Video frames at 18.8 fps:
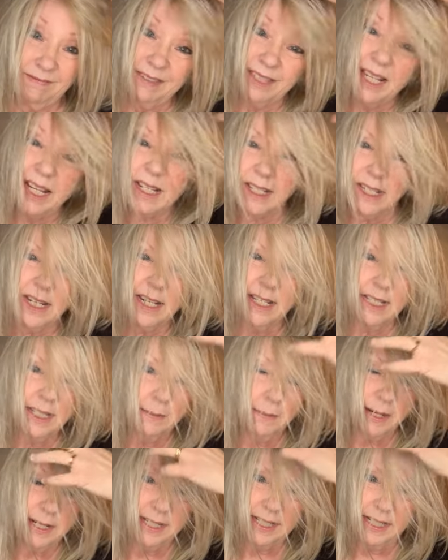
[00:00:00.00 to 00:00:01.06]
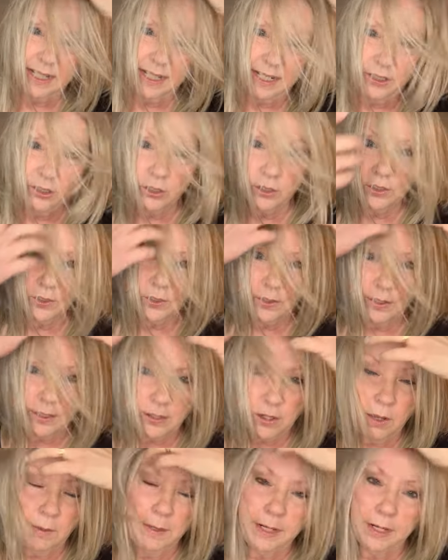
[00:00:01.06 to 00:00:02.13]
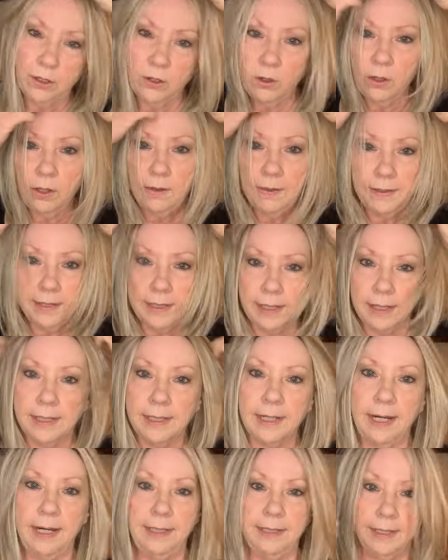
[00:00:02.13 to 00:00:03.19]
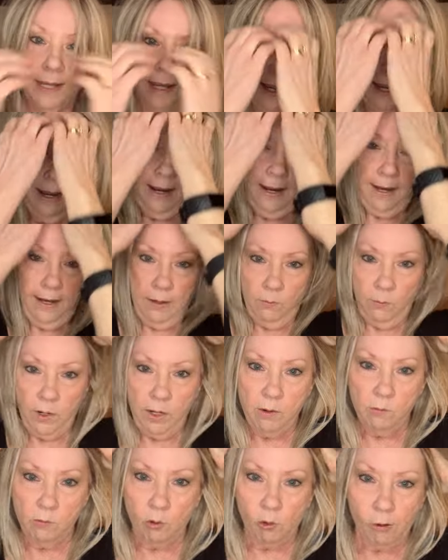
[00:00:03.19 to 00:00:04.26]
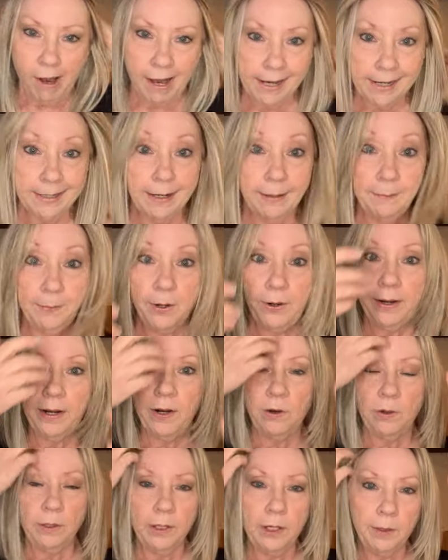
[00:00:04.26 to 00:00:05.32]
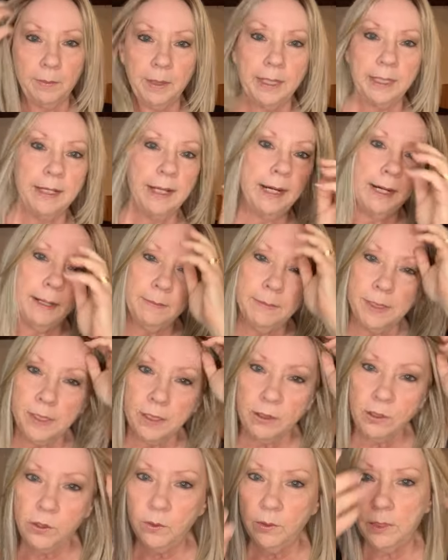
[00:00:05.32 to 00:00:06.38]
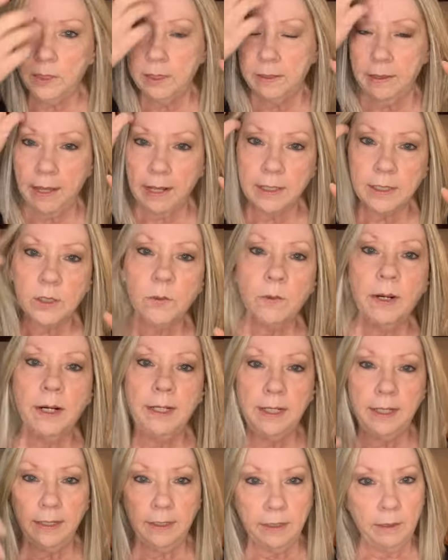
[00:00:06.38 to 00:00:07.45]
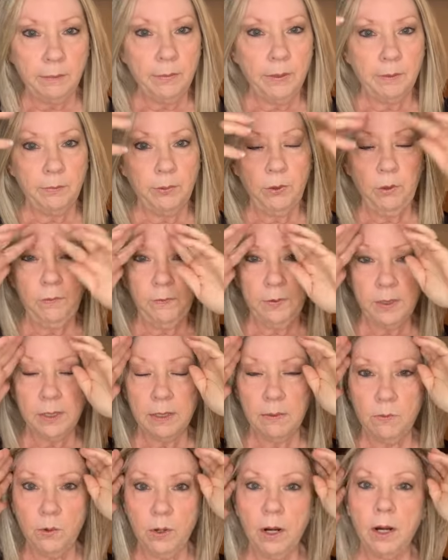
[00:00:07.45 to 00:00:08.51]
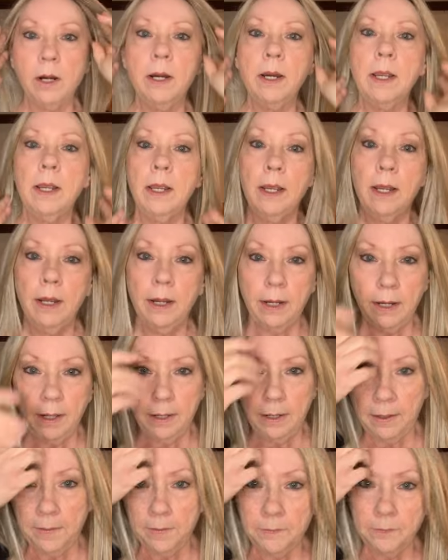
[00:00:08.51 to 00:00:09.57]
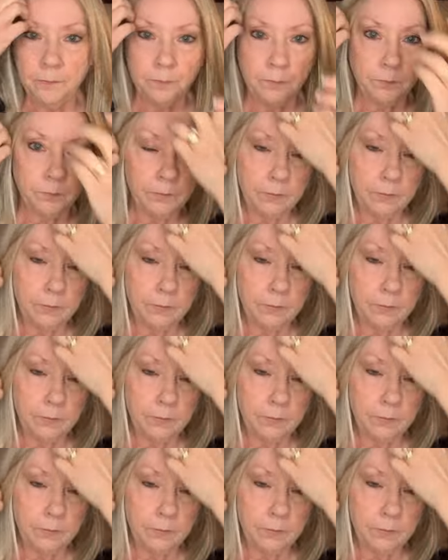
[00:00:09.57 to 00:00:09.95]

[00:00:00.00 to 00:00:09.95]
60s in my teenage years, so let's call me a girl of the 60s. And we ratted up our hair a little bit, and I'm still used to that, so I need a little bit of poof somewhere. Um,